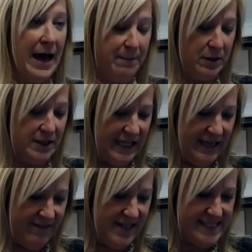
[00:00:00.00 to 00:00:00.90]
I
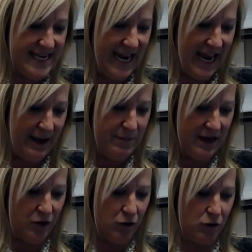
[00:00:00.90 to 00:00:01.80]
believe the tab
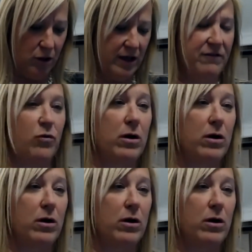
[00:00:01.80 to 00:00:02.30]
that you're looking